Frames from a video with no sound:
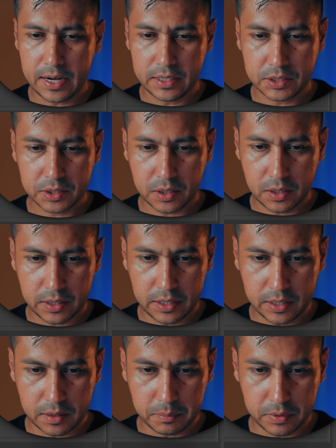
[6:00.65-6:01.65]
is target
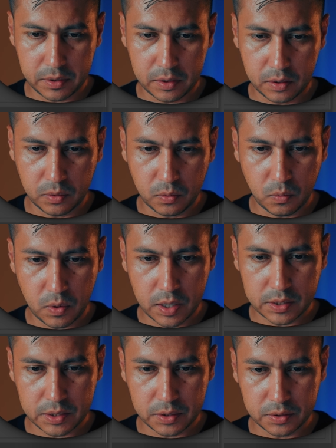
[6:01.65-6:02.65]
number
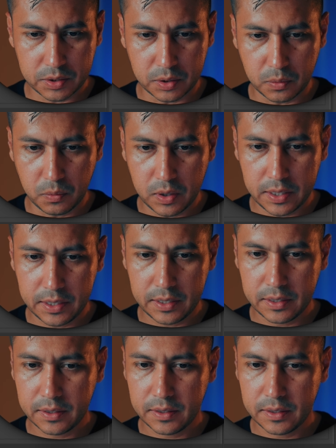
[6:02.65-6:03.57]
1001.